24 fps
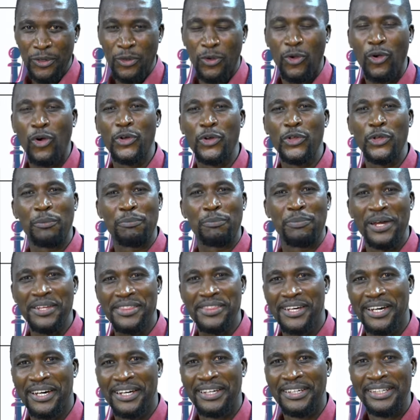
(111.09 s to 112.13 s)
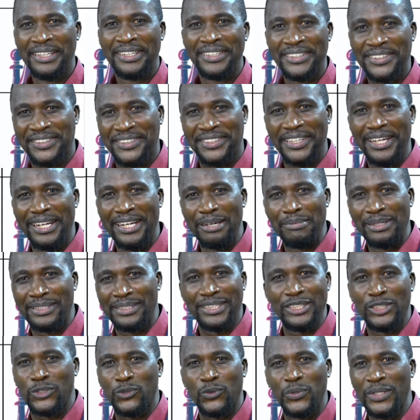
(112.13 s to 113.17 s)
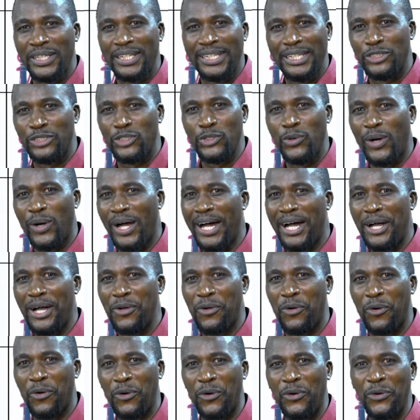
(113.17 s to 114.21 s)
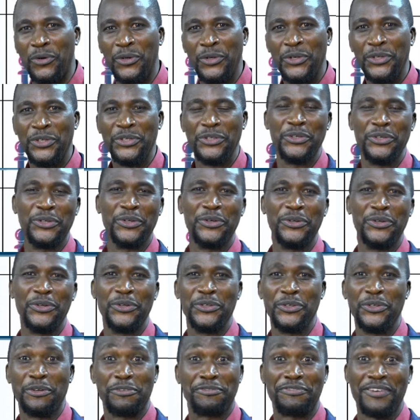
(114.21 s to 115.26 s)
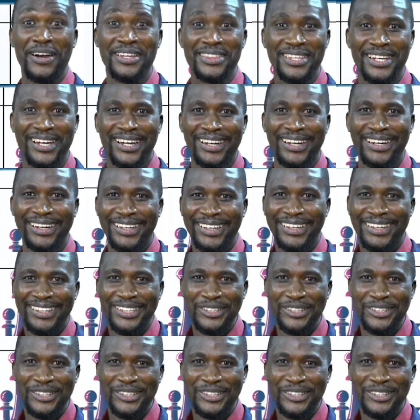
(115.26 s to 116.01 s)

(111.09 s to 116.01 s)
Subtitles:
Call your brother, send a message quickly to your uncle, your father,